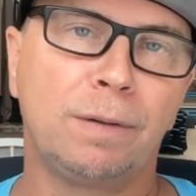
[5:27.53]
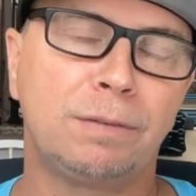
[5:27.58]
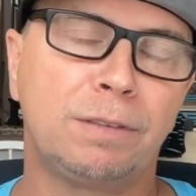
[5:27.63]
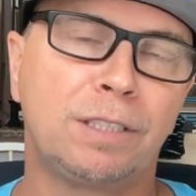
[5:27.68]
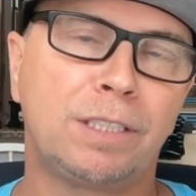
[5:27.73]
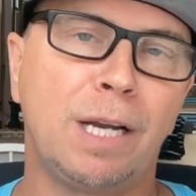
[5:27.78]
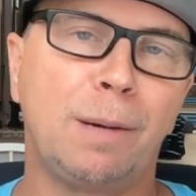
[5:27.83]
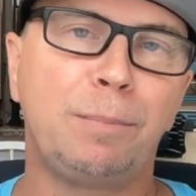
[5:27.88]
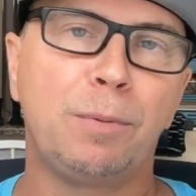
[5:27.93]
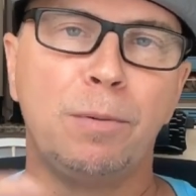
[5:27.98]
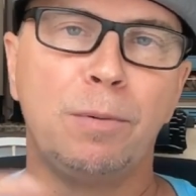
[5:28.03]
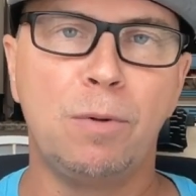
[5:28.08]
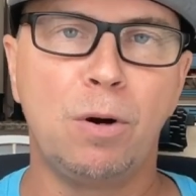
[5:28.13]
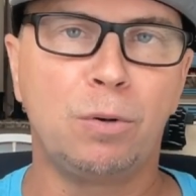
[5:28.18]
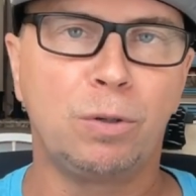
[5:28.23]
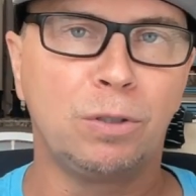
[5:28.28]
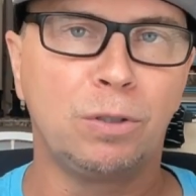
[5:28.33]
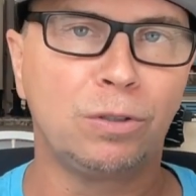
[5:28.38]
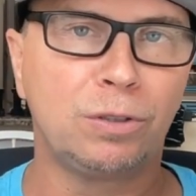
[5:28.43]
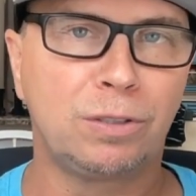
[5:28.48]
stepper
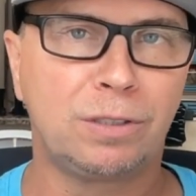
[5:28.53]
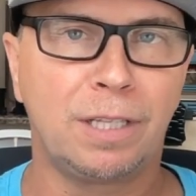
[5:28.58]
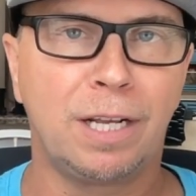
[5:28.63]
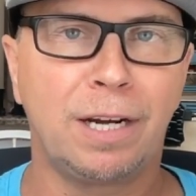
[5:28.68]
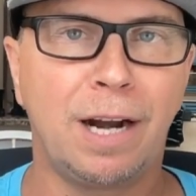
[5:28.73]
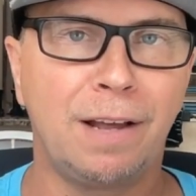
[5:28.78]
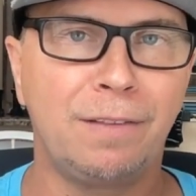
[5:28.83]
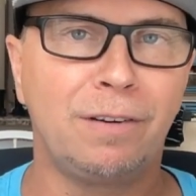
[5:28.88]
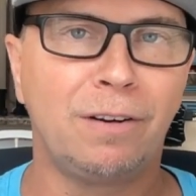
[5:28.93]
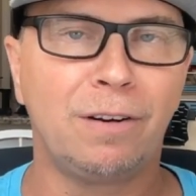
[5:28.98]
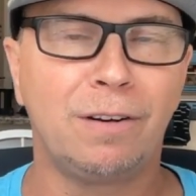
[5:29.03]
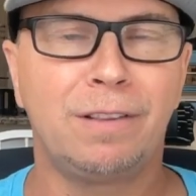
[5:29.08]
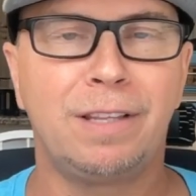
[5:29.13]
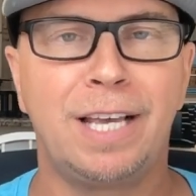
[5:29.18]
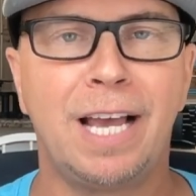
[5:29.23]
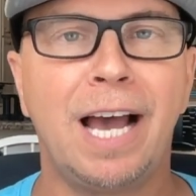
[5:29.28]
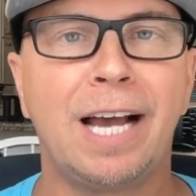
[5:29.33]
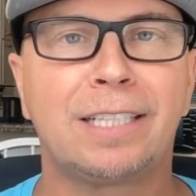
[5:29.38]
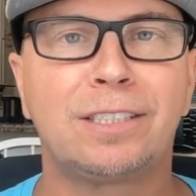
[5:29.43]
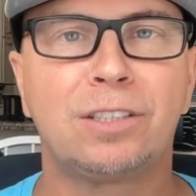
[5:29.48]
motors that are on there on
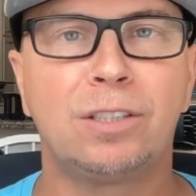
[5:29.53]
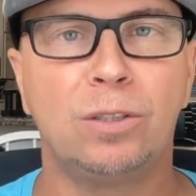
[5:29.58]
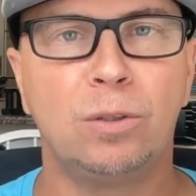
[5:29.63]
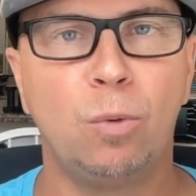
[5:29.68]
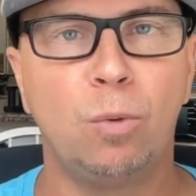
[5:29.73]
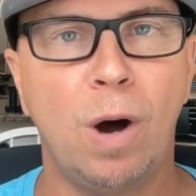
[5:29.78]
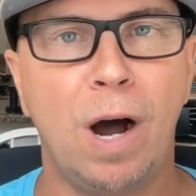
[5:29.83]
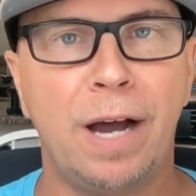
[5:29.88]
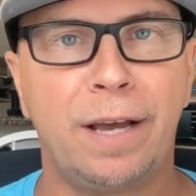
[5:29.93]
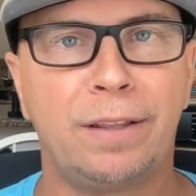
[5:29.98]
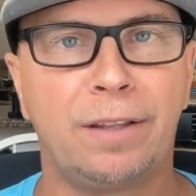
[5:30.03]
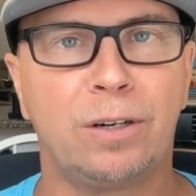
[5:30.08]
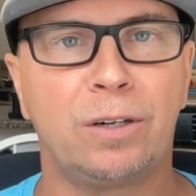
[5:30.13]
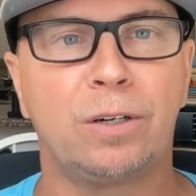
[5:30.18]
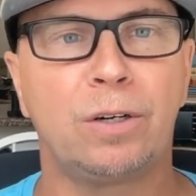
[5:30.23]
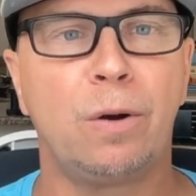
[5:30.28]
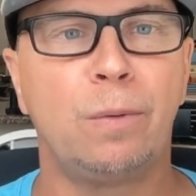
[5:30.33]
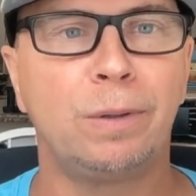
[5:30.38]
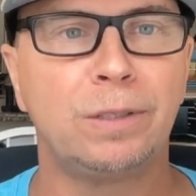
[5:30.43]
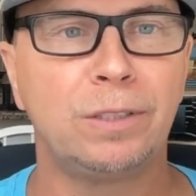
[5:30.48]
the X and the Y that are
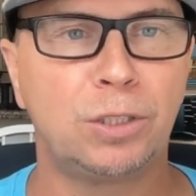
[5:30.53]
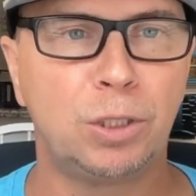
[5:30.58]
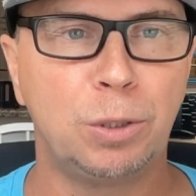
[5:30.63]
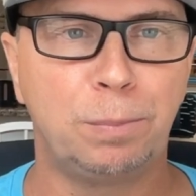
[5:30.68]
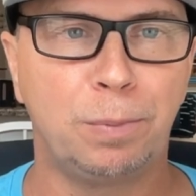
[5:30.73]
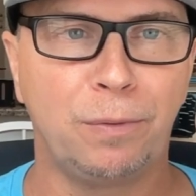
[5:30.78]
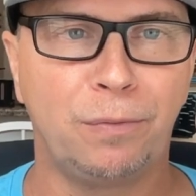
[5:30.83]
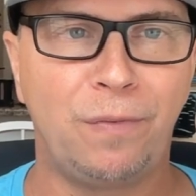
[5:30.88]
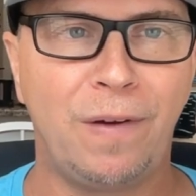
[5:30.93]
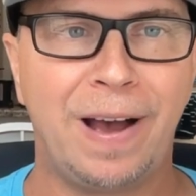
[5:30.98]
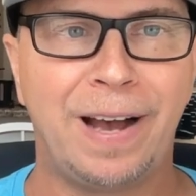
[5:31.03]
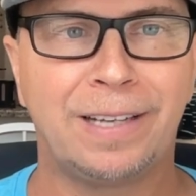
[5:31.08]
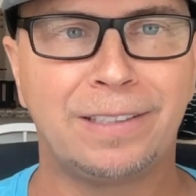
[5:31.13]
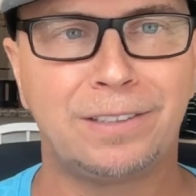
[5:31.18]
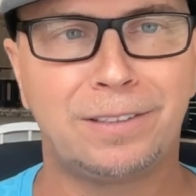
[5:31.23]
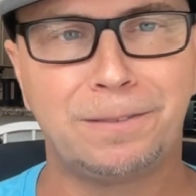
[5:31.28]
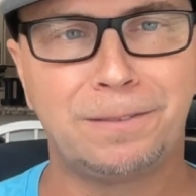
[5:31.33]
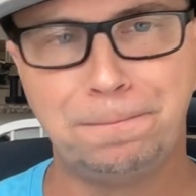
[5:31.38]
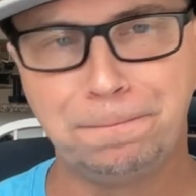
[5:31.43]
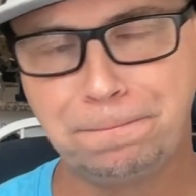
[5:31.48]
going super
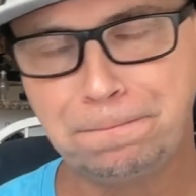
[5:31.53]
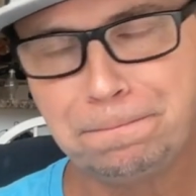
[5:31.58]
fast.